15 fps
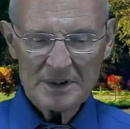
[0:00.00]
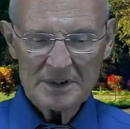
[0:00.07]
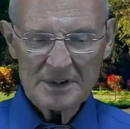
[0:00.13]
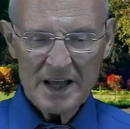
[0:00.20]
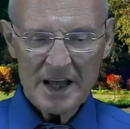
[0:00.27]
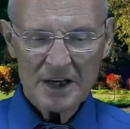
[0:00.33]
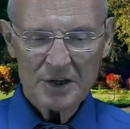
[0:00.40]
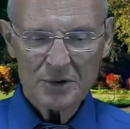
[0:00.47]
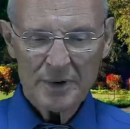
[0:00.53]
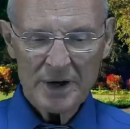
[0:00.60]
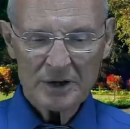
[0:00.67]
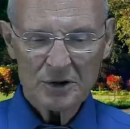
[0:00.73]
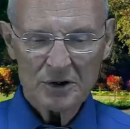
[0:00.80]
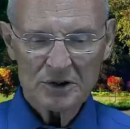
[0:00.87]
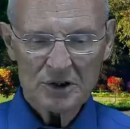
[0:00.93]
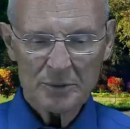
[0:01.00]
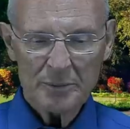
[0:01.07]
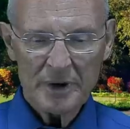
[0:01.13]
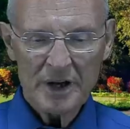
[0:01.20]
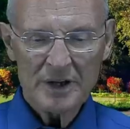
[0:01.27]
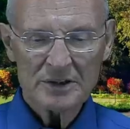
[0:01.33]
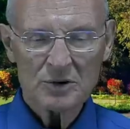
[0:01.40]
is that a direct
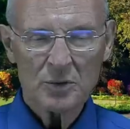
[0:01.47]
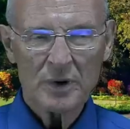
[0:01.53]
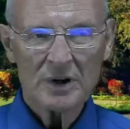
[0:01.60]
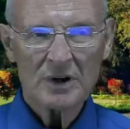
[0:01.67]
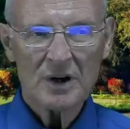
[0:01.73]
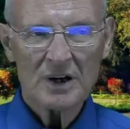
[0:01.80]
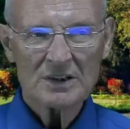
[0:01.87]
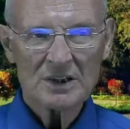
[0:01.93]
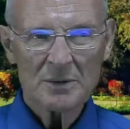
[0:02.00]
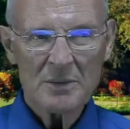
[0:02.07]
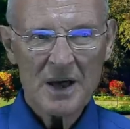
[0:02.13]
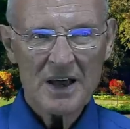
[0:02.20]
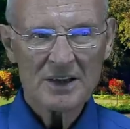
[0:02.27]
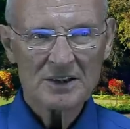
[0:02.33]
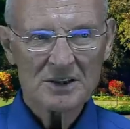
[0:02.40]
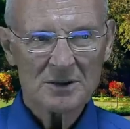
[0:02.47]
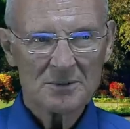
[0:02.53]
disobedience of one God's commands?